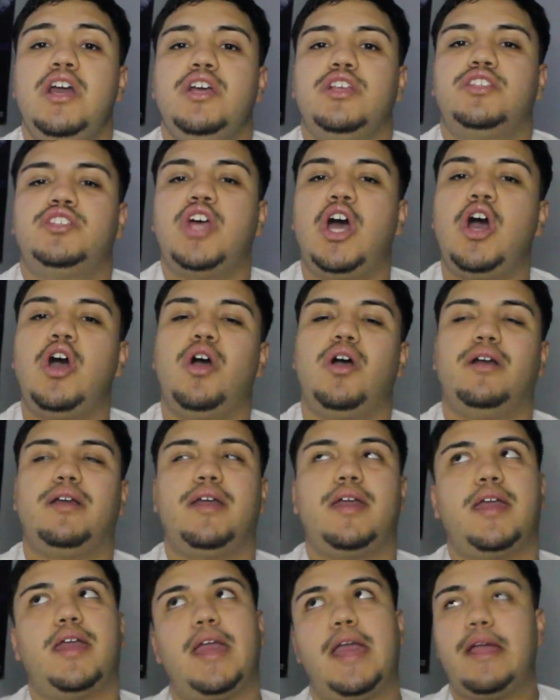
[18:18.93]
So
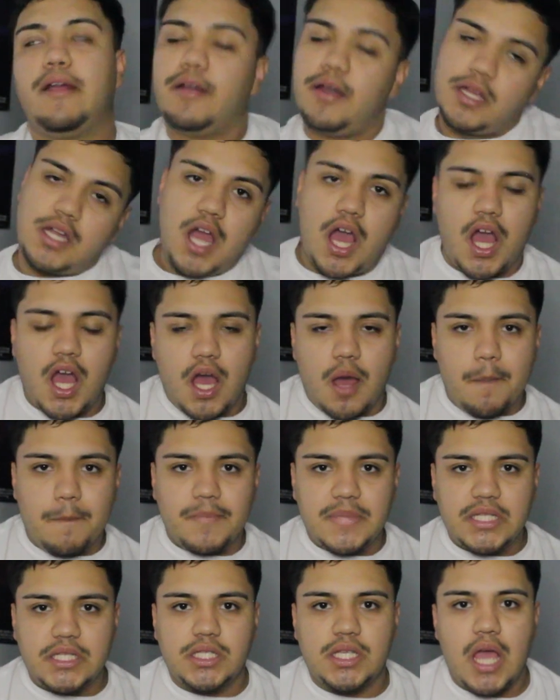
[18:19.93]
here he
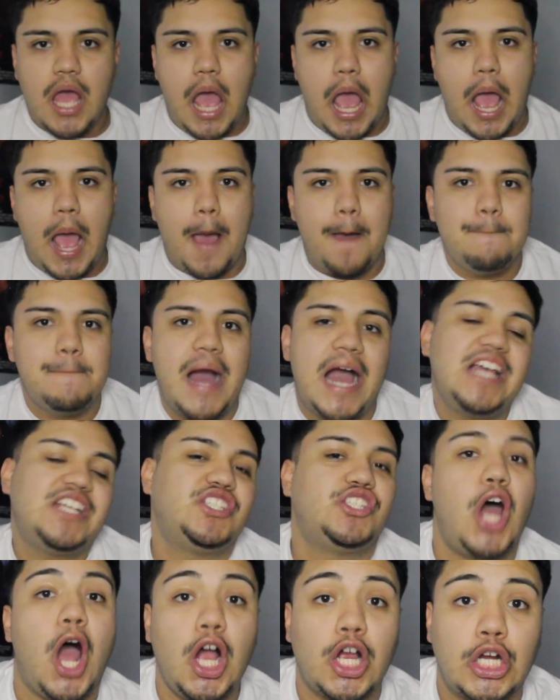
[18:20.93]
comes, my
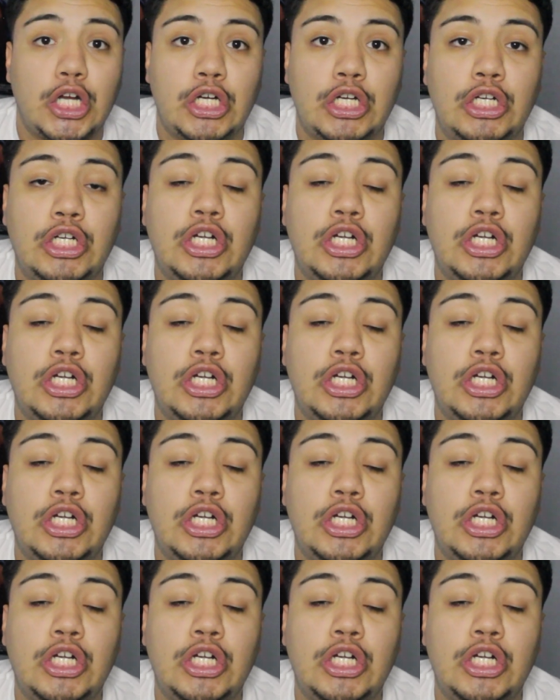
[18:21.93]
stalker.